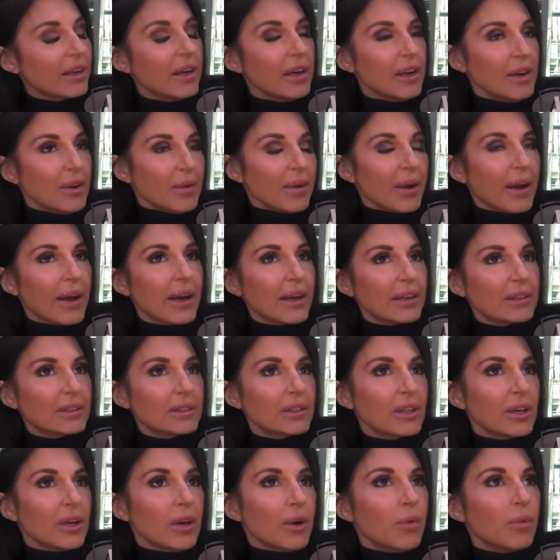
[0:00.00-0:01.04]
And
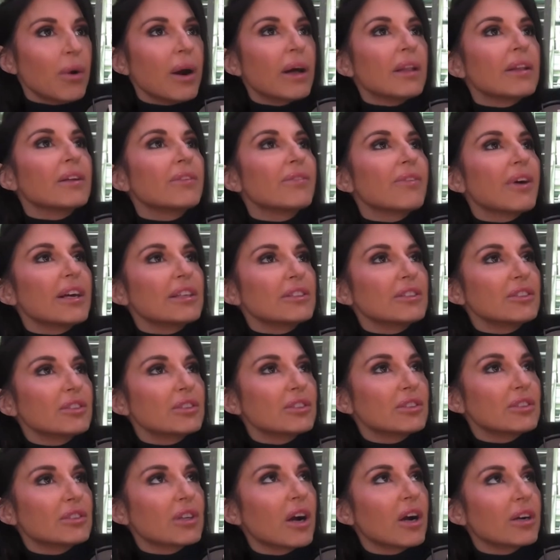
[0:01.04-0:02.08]
while
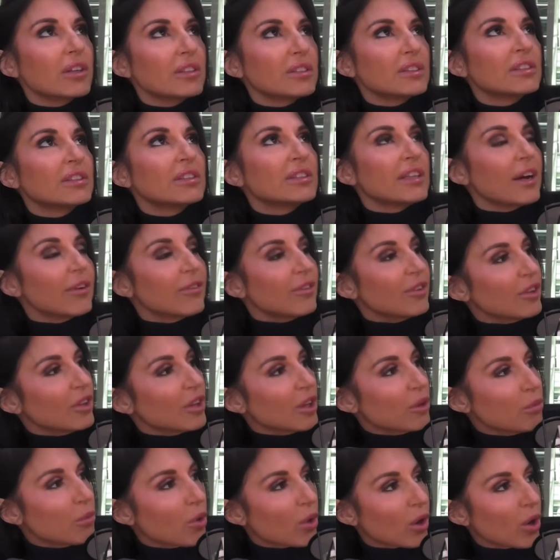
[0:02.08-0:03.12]
advisors are definitely
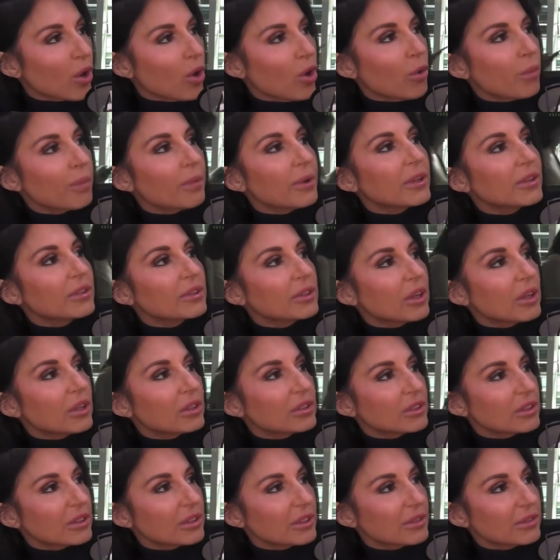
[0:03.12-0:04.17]
more open to
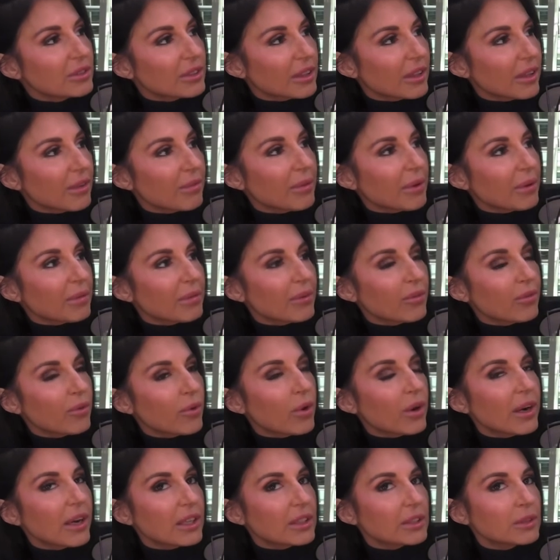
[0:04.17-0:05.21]
alternatives than they've been
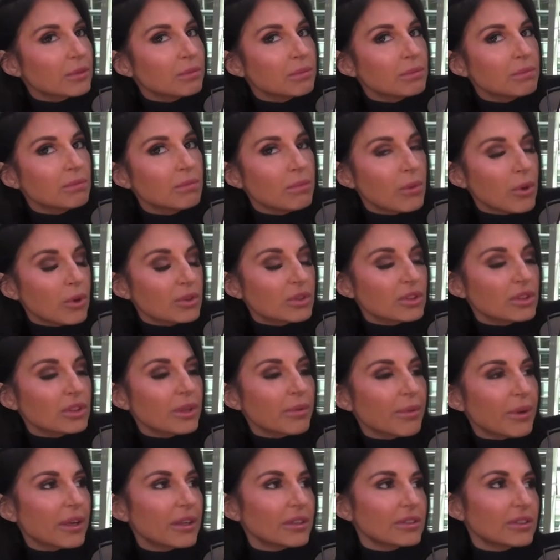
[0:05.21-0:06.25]
before, it's mostly
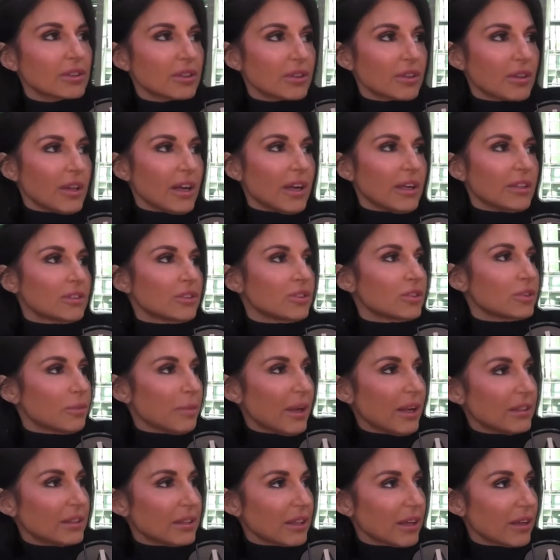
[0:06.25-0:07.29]
because their clients are
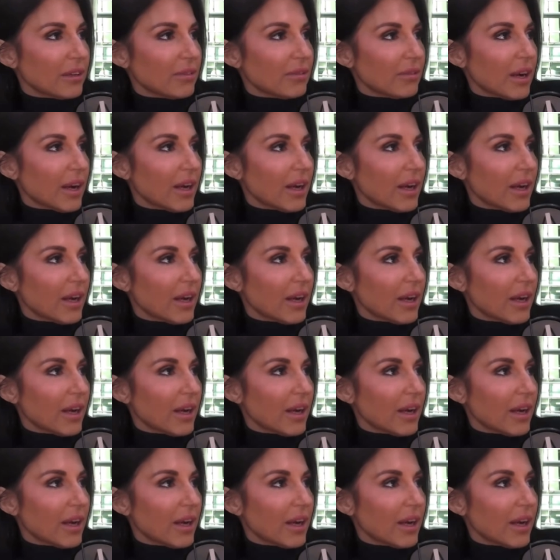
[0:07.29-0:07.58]
demanding it, right?